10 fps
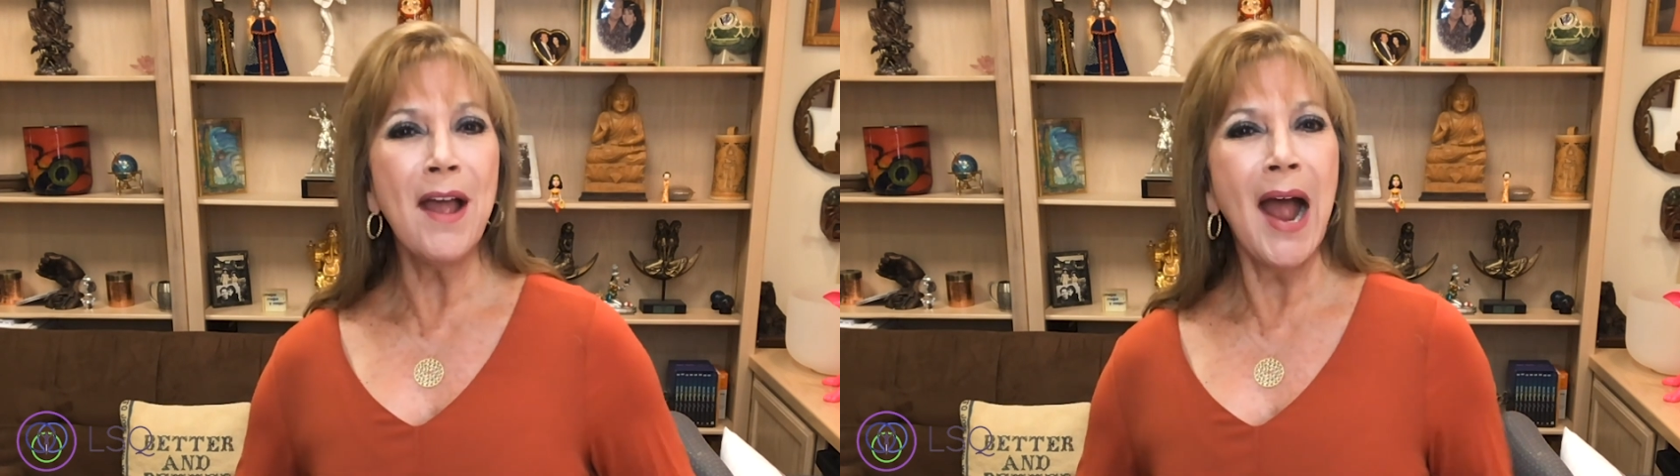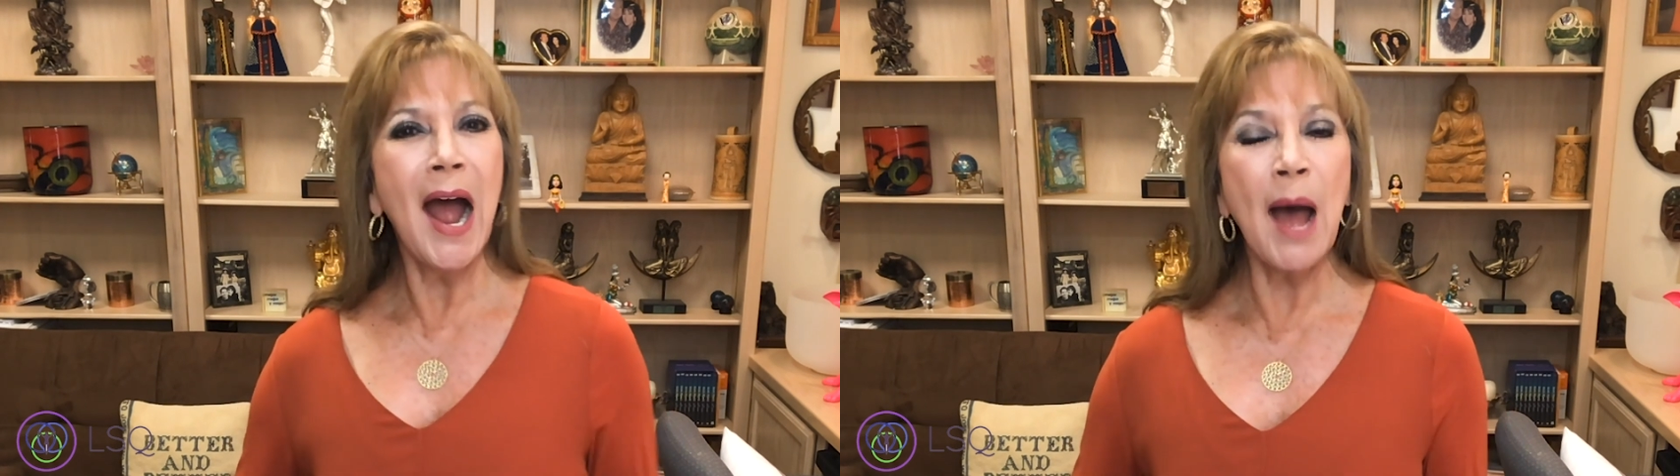
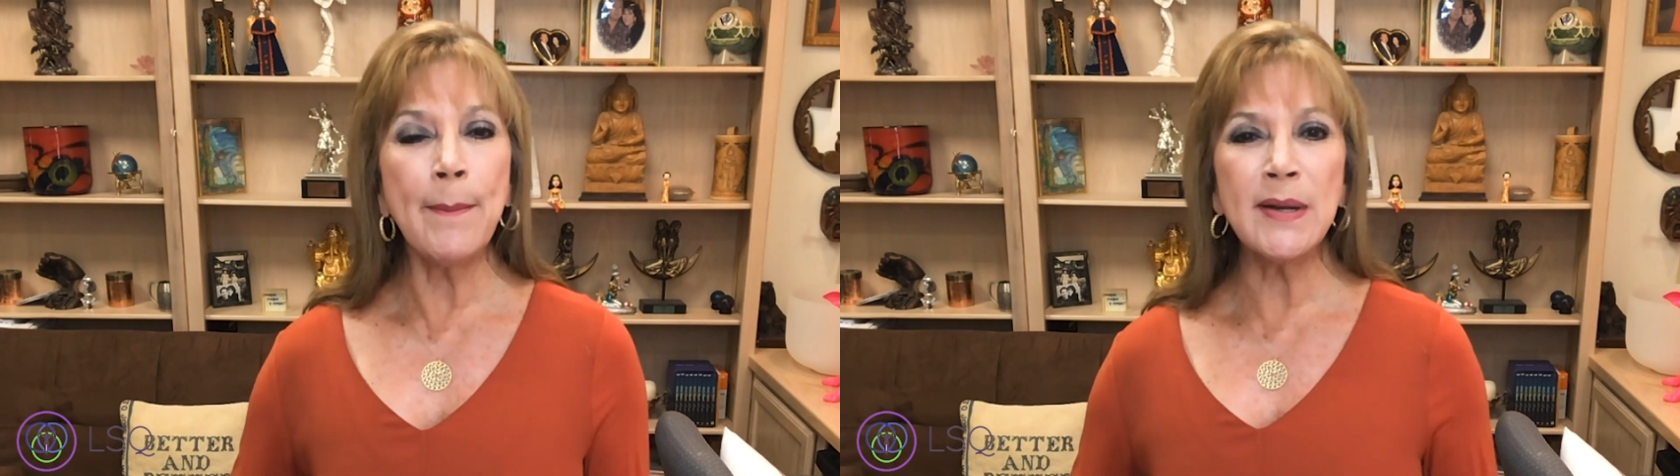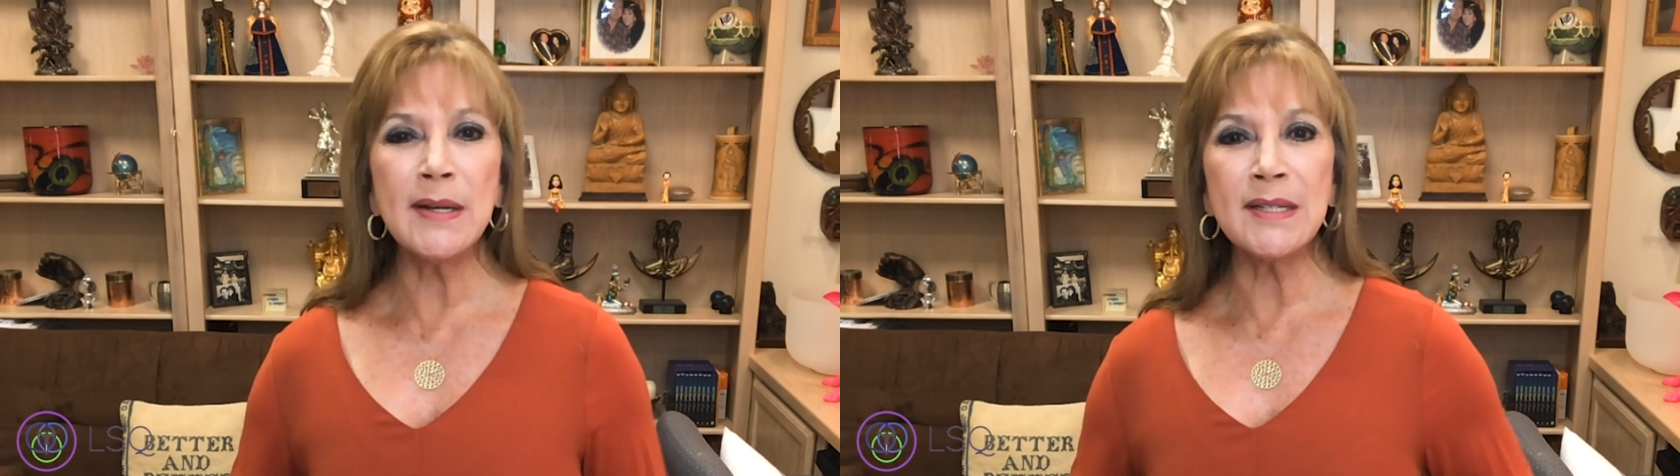
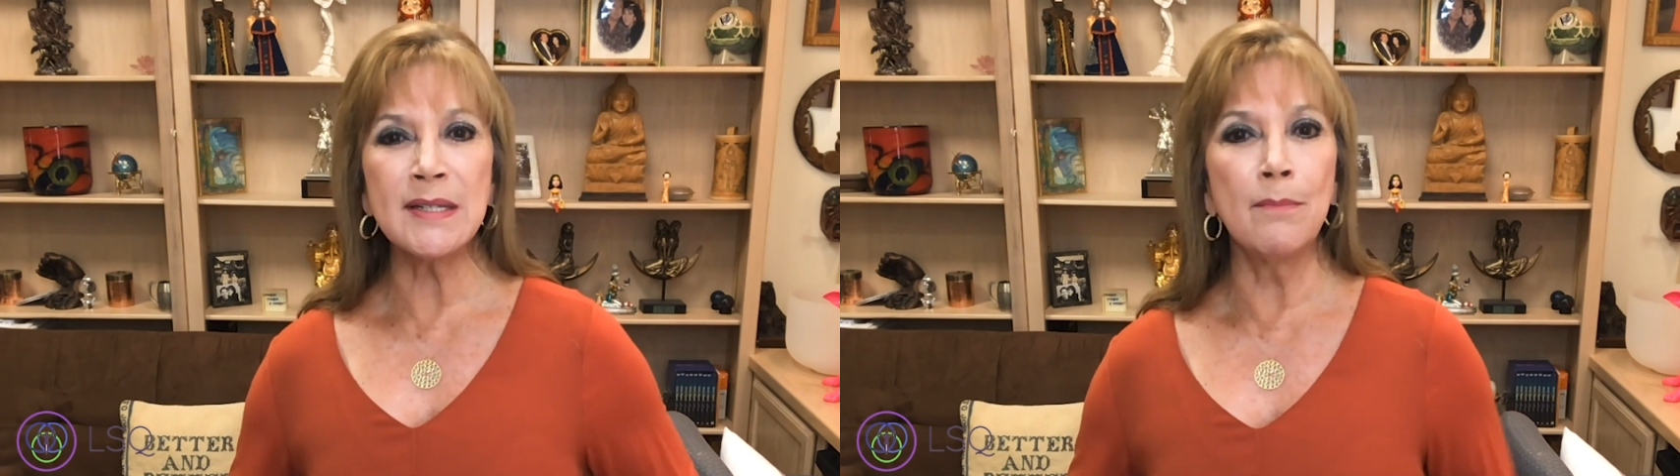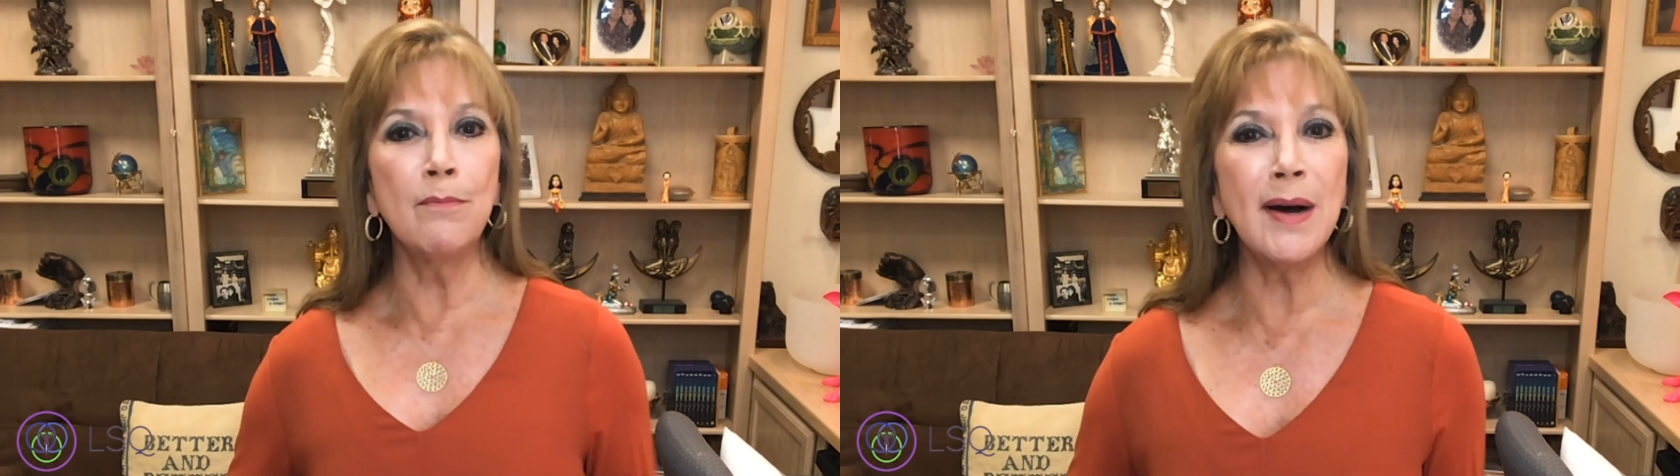happiness, and
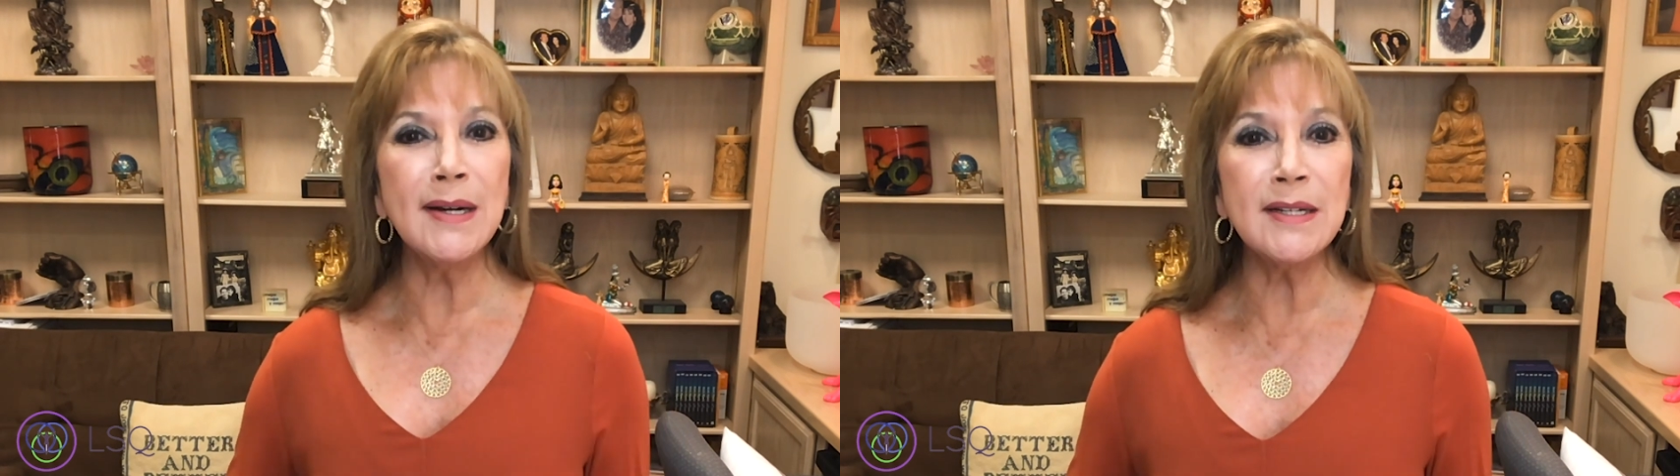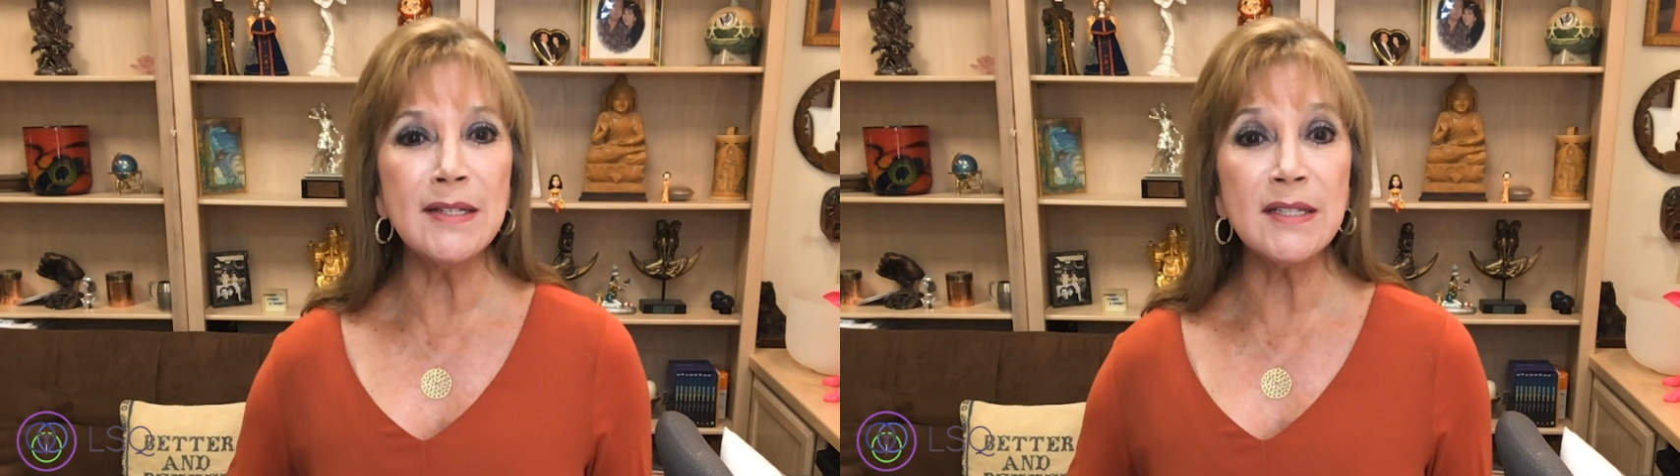
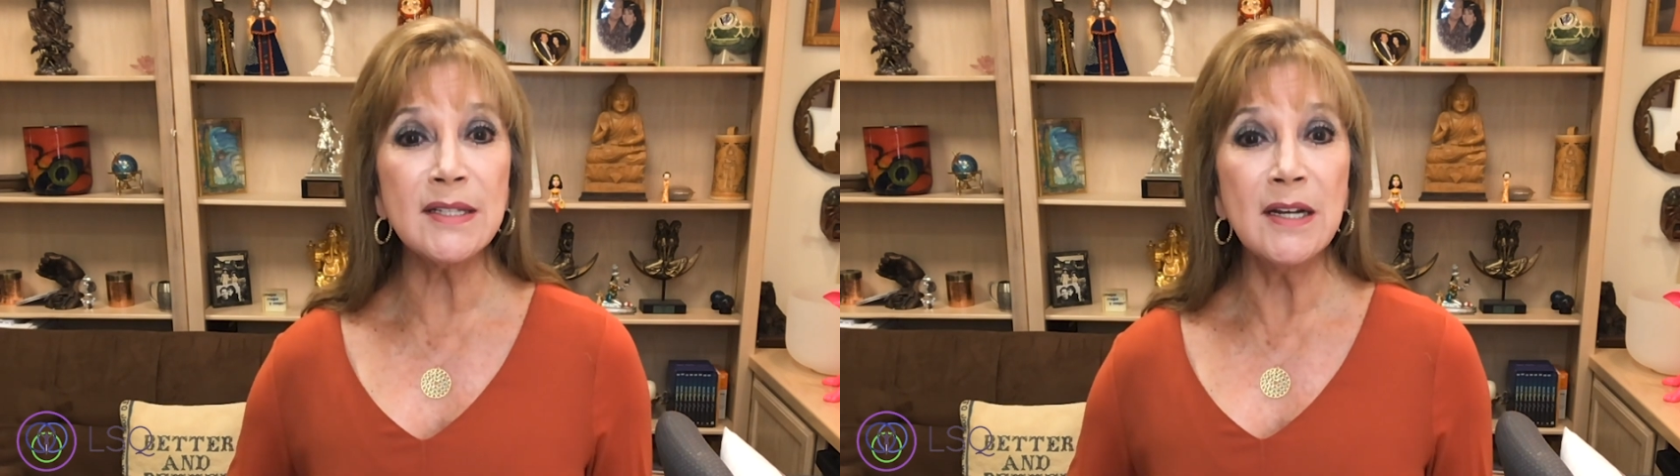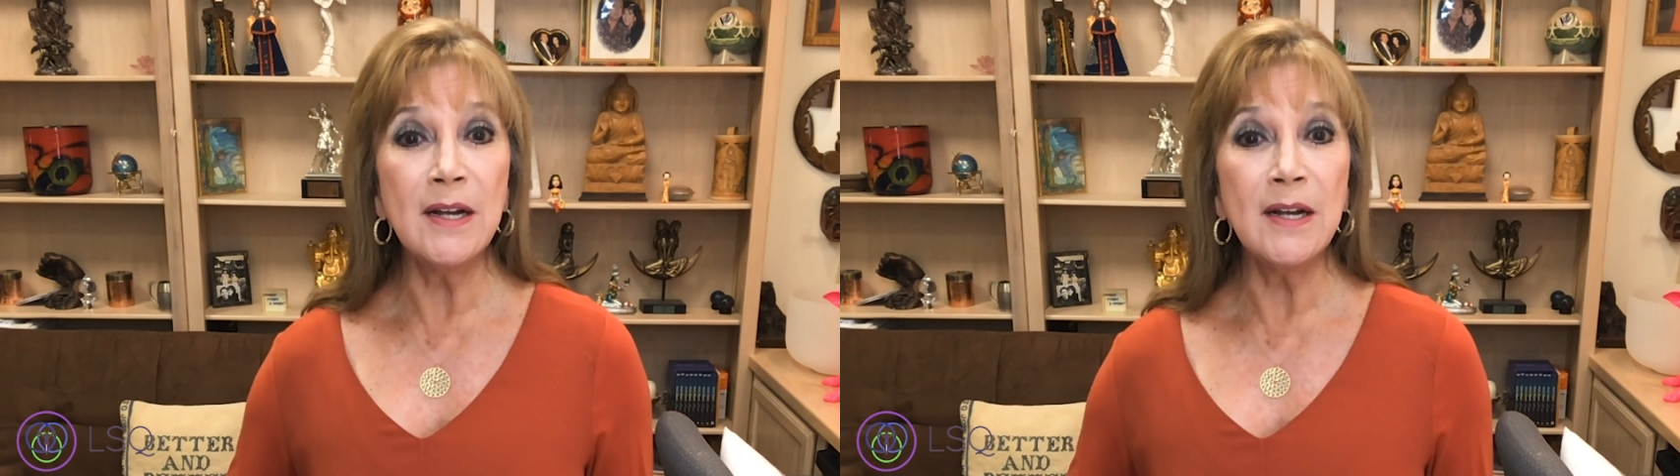abundance,